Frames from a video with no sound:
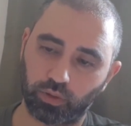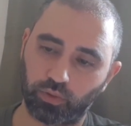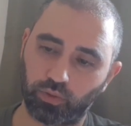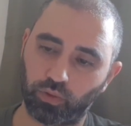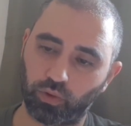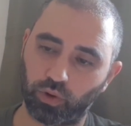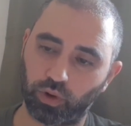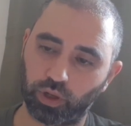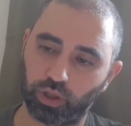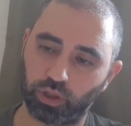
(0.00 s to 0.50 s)

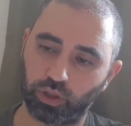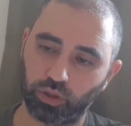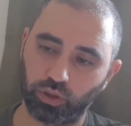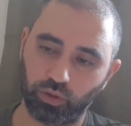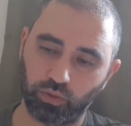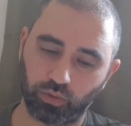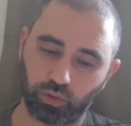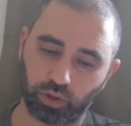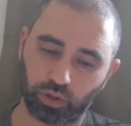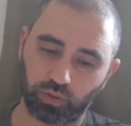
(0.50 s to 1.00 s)

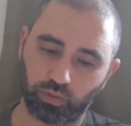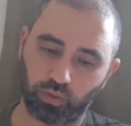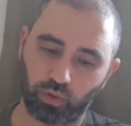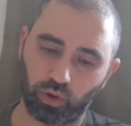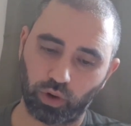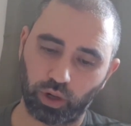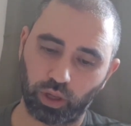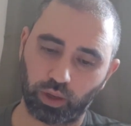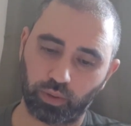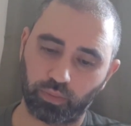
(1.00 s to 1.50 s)
42, verse
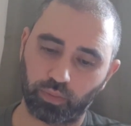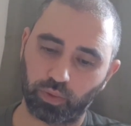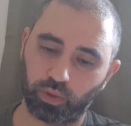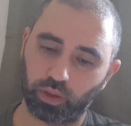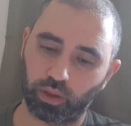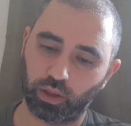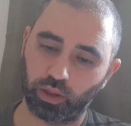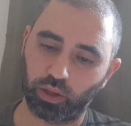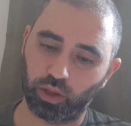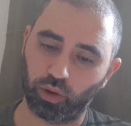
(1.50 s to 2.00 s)
40,
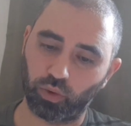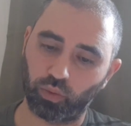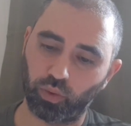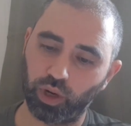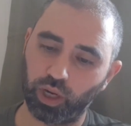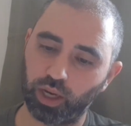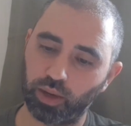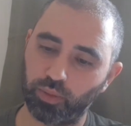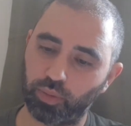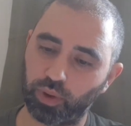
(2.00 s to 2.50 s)
the
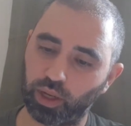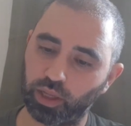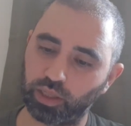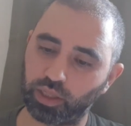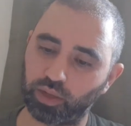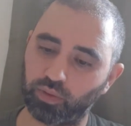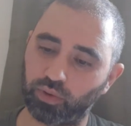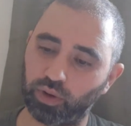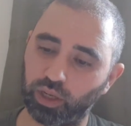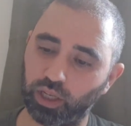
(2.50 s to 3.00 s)
recompense
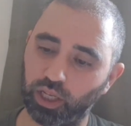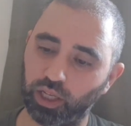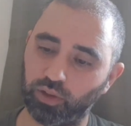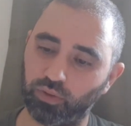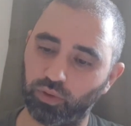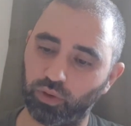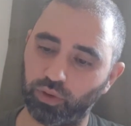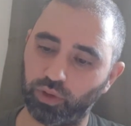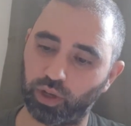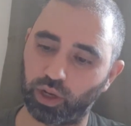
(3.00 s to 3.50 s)
of an
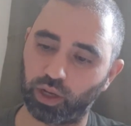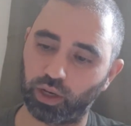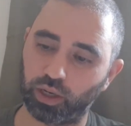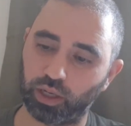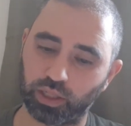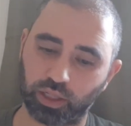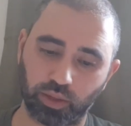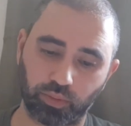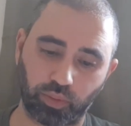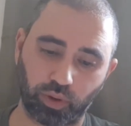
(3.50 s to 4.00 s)
evil done
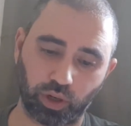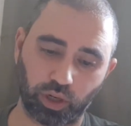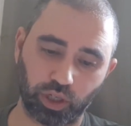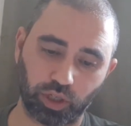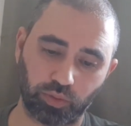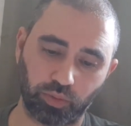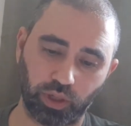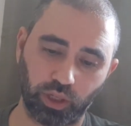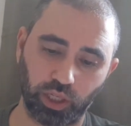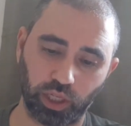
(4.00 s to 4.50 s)
is a
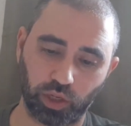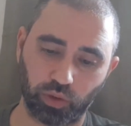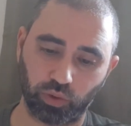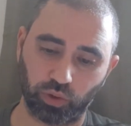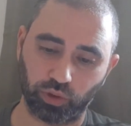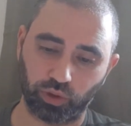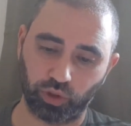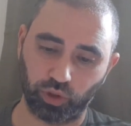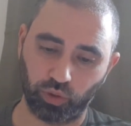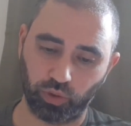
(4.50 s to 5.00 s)
punishment
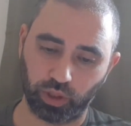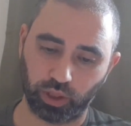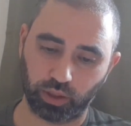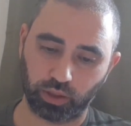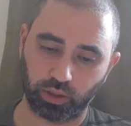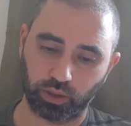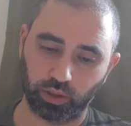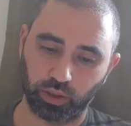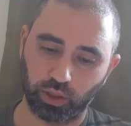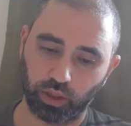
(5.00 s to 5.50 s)
equal to
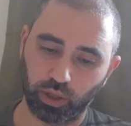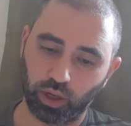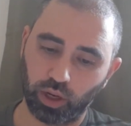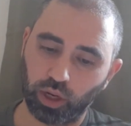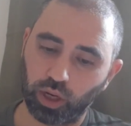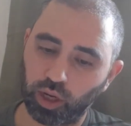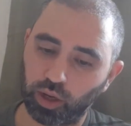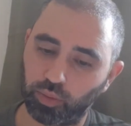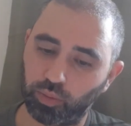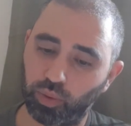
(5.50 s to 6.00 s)
it.
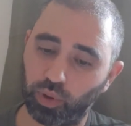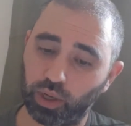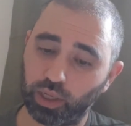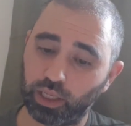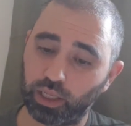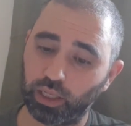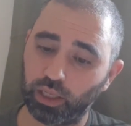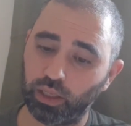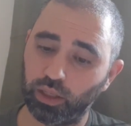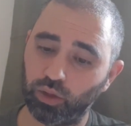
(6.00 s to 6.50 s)
But
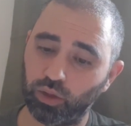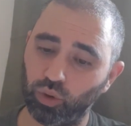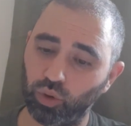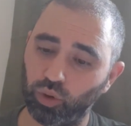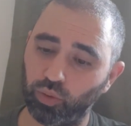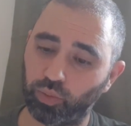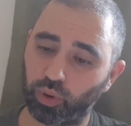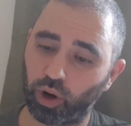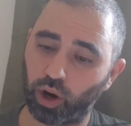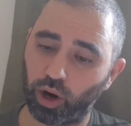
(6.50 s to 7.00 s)
he
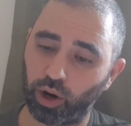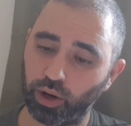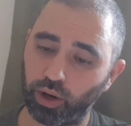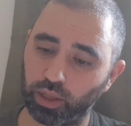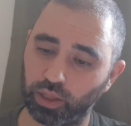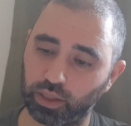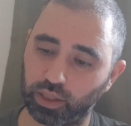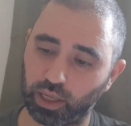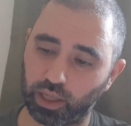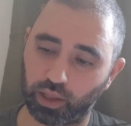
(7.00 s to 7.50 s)
who
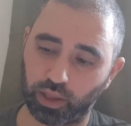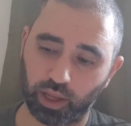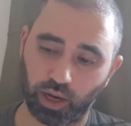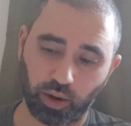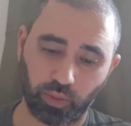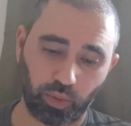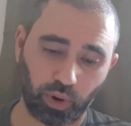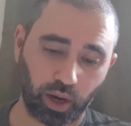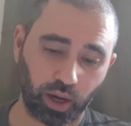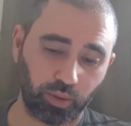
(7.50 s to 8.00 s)
pardons and
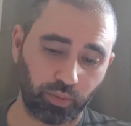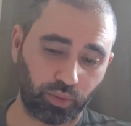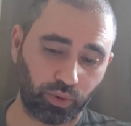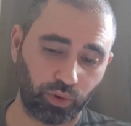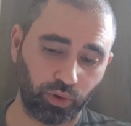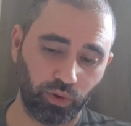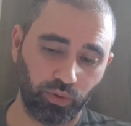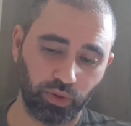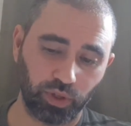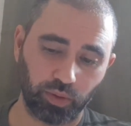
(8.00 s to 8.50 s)
thereby
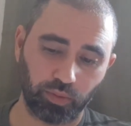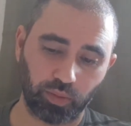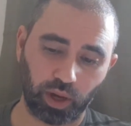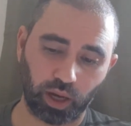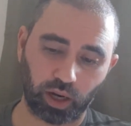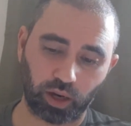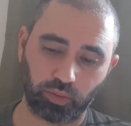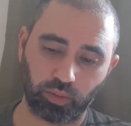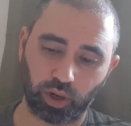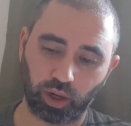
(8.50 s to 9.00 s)
improves a
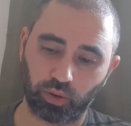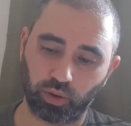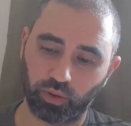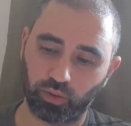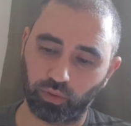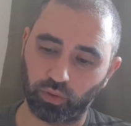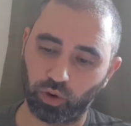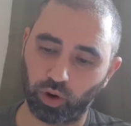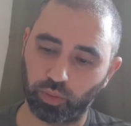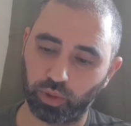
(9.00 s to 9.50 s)
matter by
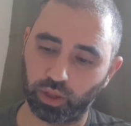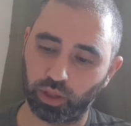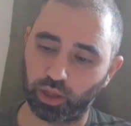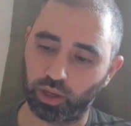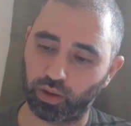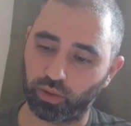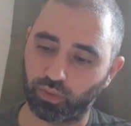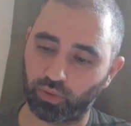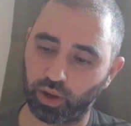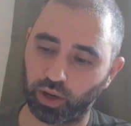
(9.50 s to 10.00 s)
reforming the
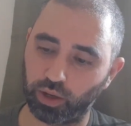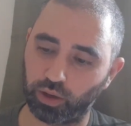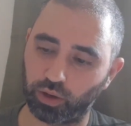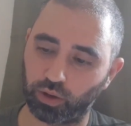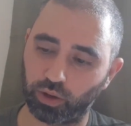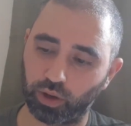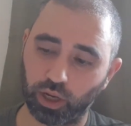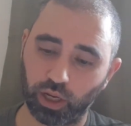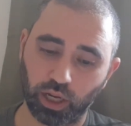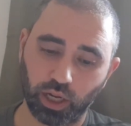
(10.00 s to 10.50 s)

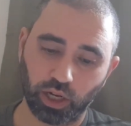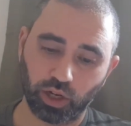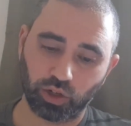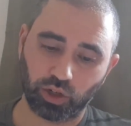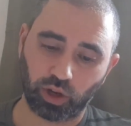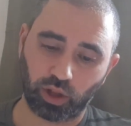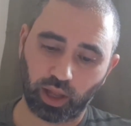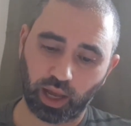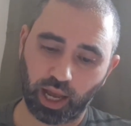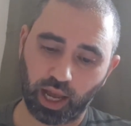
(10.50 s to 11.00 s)
offender
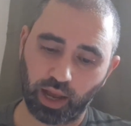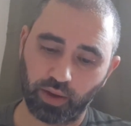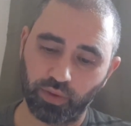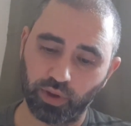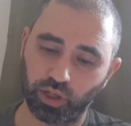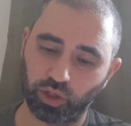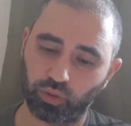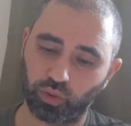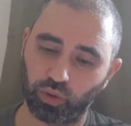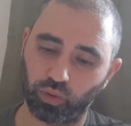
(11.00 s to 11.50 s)
shall have
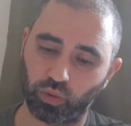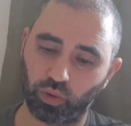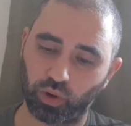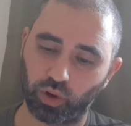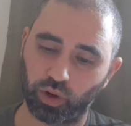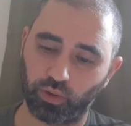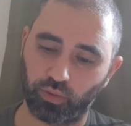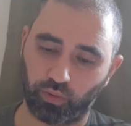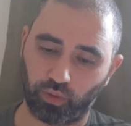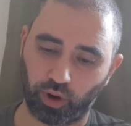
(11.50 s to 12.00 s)
his
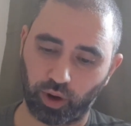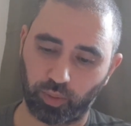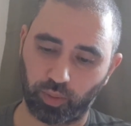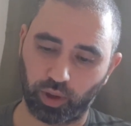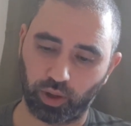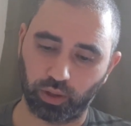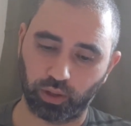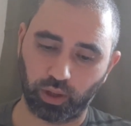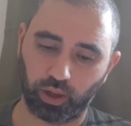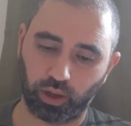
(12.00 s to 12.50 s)
reward from
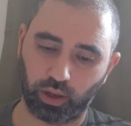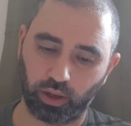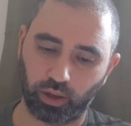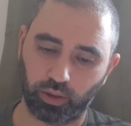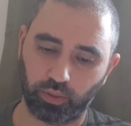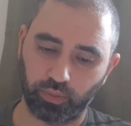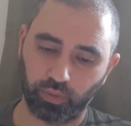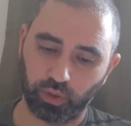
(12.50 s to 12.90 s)
Allah.